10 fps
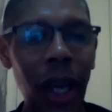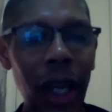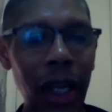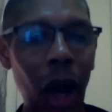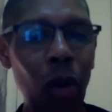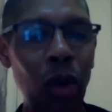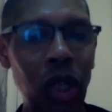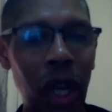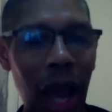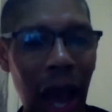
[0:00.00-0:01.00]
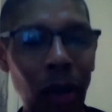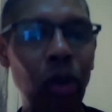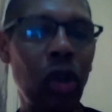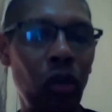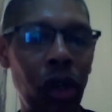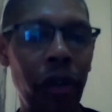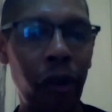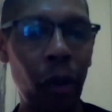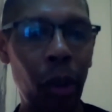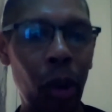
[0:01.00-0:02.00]
He knows how to run a
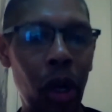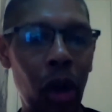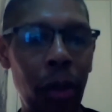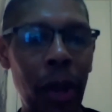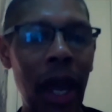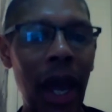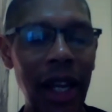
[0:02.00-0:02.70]
football club,